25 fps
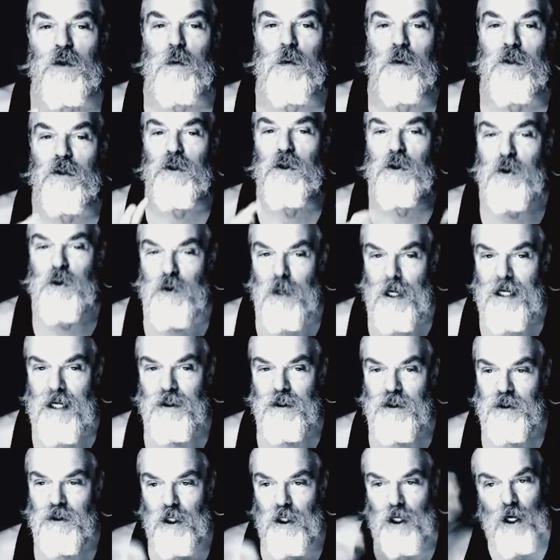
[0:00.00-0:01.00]

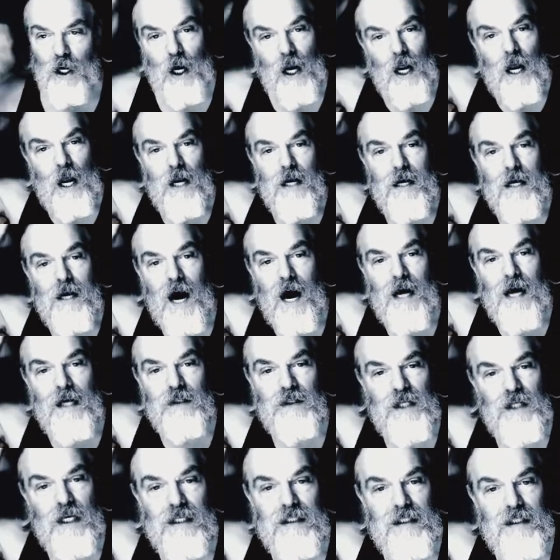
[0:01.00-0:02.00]
structure, not
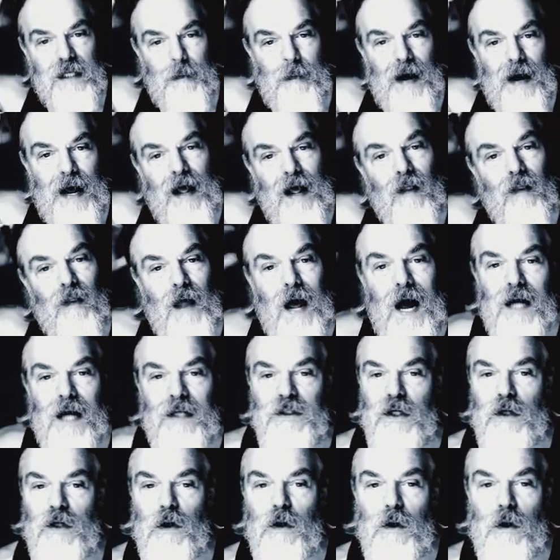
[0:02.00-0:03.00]
just a
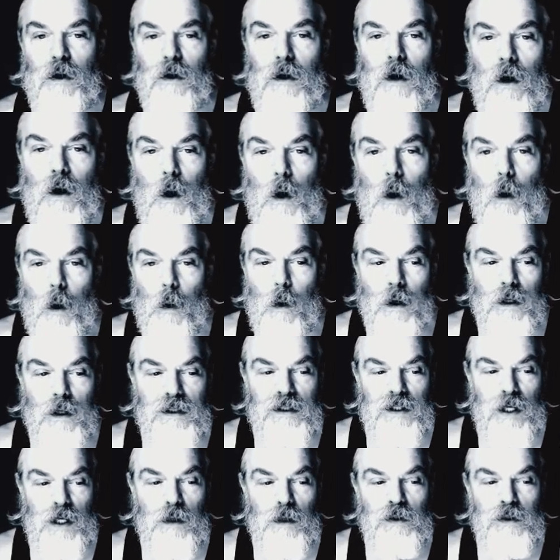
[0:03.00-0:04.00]
biological or
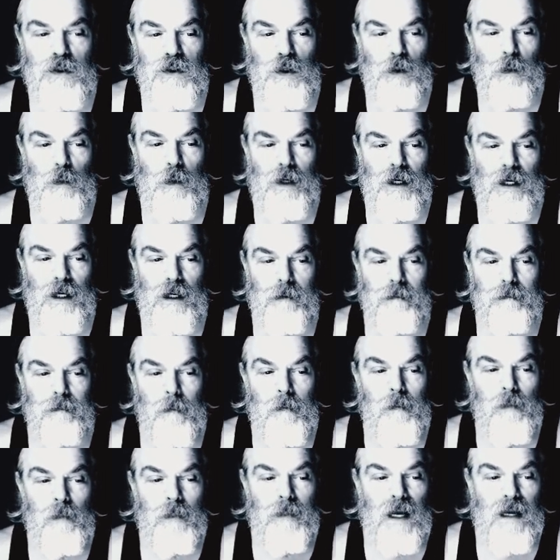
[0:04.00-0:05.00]
social one.
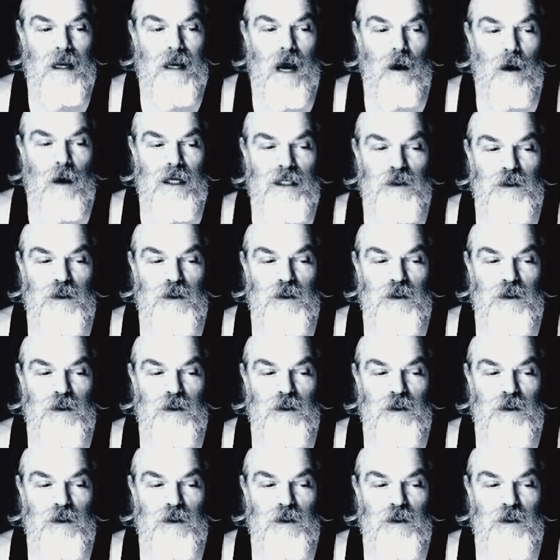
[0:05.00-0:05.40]
Now, as